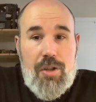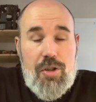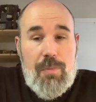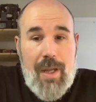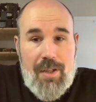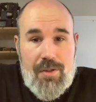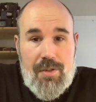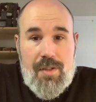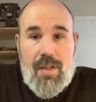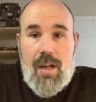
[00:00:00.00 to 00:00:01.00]

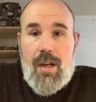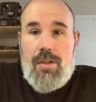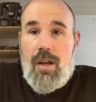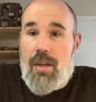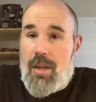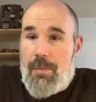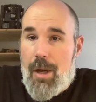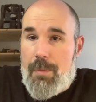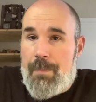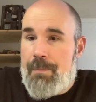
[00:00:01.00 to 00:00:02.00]
painters talking
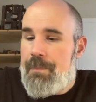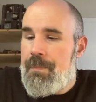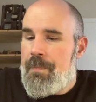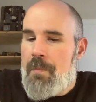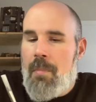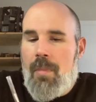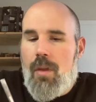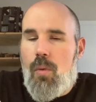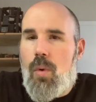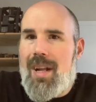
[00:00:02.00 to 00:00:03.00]
about.
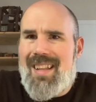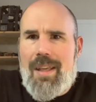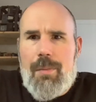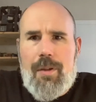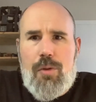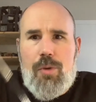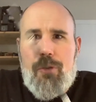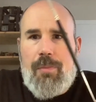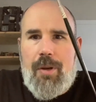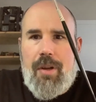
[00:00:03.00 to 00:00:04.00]
What I like about the
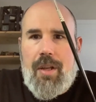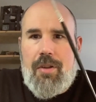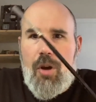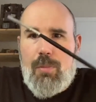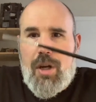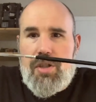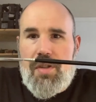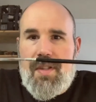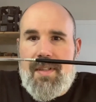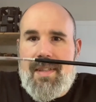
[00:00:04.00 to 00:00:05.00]
Rosemary & Co.
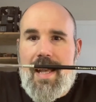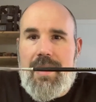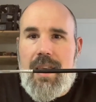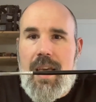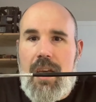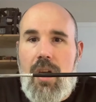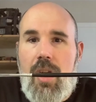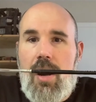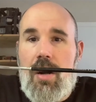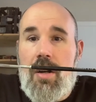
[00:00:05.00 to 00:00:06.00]
brushes is that they
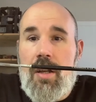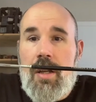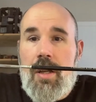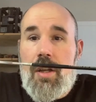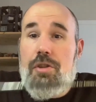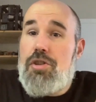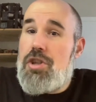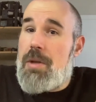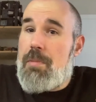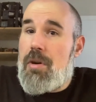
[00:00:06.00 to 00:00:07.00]
are
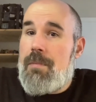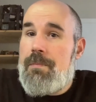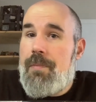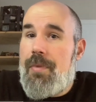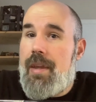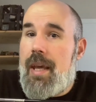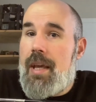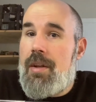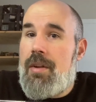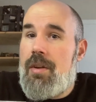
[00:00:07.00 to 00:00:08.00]
cheaper
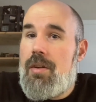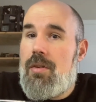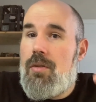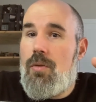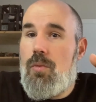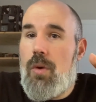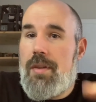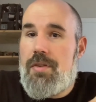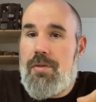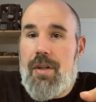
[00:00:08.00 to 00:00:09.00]
than
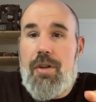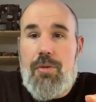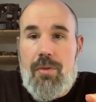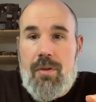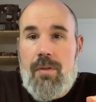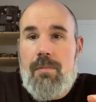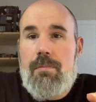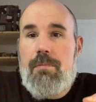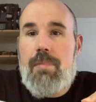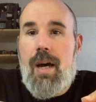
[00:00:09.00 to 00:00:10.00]
Winsor and Newton
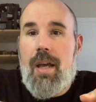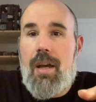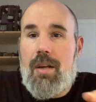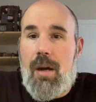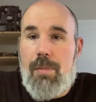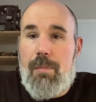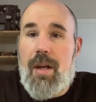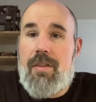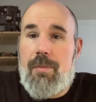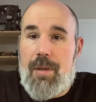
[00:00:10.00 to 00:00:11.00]
by a couple
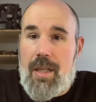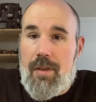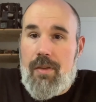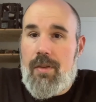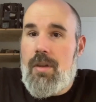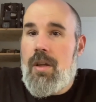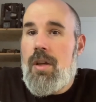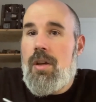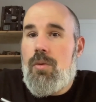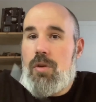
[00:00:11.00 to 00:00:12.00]
bucks a piece,
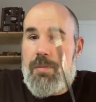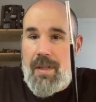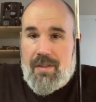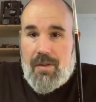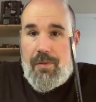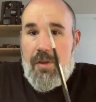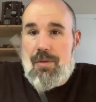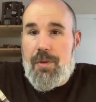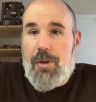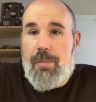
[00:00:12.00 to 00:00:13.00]
which makes a difference
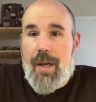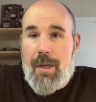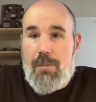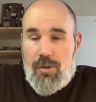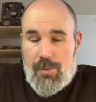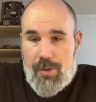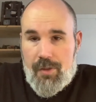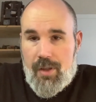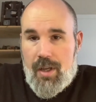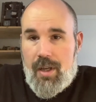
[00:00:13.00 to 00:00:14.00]
when you're buying multiples
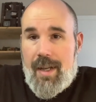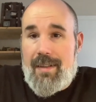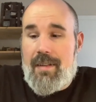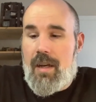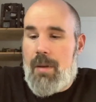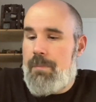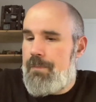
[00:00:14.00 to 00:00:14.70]
at a time.